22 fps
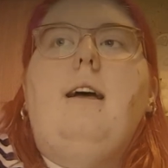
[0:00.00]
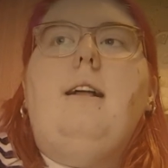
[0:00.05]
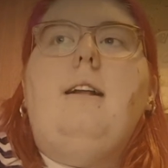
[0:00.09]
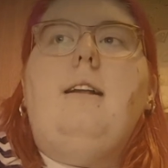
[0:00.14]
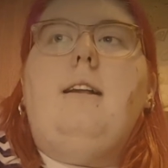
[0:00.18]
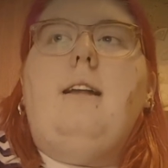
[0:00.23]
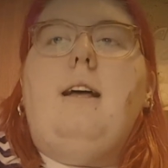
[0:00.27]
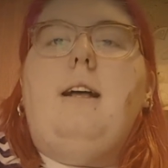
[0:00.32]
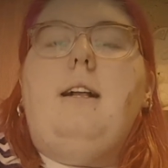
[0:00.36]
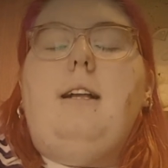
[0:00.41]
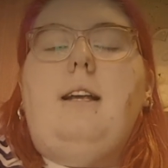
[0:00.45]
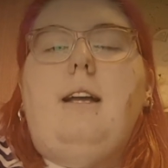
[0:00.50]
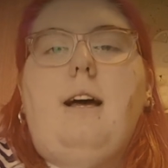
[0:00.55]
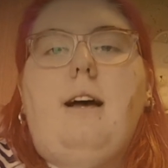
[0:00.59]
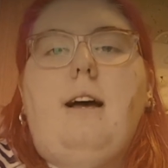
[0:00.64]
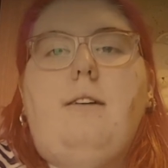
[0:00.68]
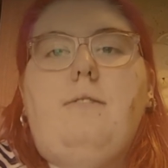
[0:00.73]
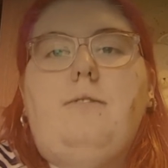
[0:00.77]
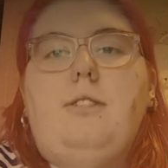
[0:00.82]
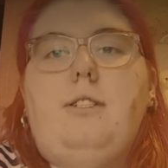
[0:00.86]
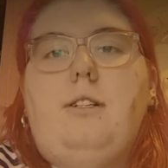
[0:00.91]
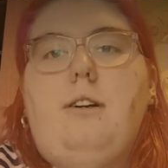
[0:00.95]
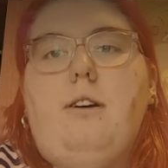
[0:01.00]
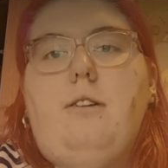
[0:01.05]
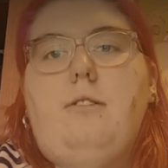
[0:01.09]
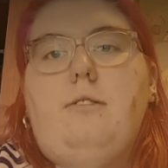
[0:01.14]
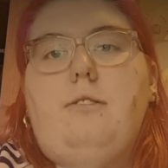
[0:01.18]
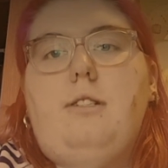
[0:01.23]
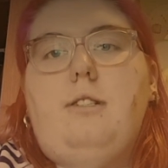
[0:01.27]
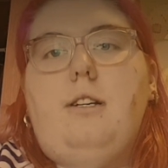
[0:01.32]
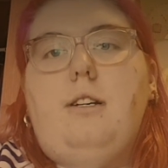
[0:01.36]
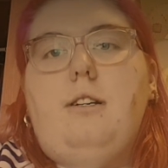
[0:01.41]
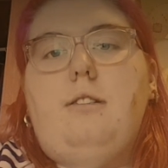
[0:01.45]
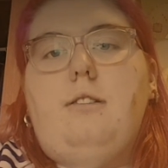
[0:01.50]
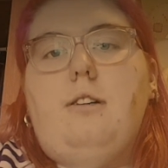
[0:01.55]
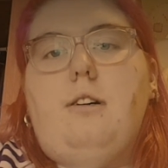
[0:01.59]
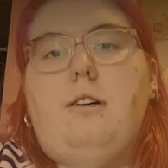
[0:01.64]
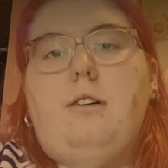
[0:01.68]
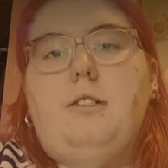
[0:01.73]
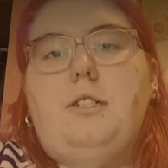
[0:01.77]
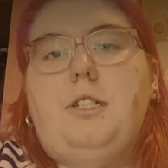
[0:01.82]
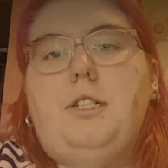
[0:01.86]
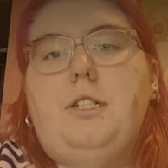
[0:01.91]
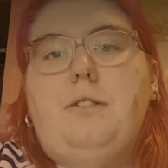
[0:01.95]
and then you have to go to your
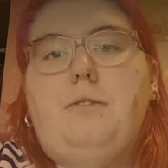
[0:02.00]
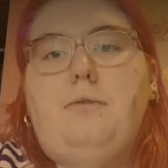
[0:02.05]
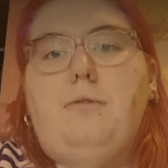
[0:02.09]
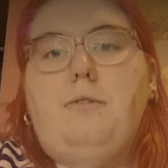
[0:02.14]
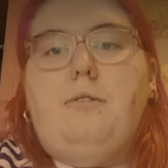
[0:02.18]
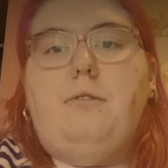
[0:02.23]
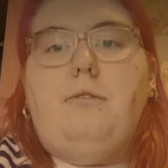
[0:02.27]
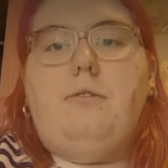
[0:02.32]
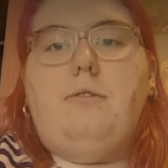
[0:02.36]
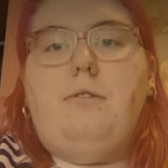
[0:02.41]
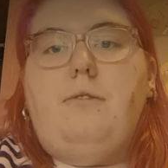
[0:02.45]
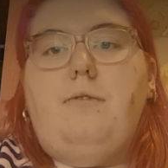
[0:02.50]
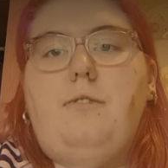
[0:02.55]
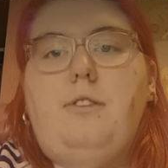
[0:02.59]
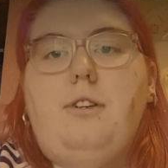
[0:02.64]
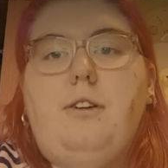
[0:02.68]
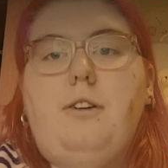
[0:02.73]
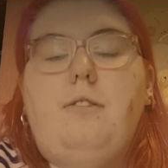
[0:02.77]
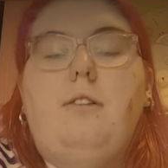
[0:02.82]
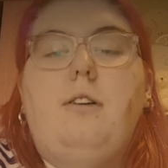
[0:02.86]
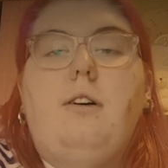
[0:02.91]
doctors for a review,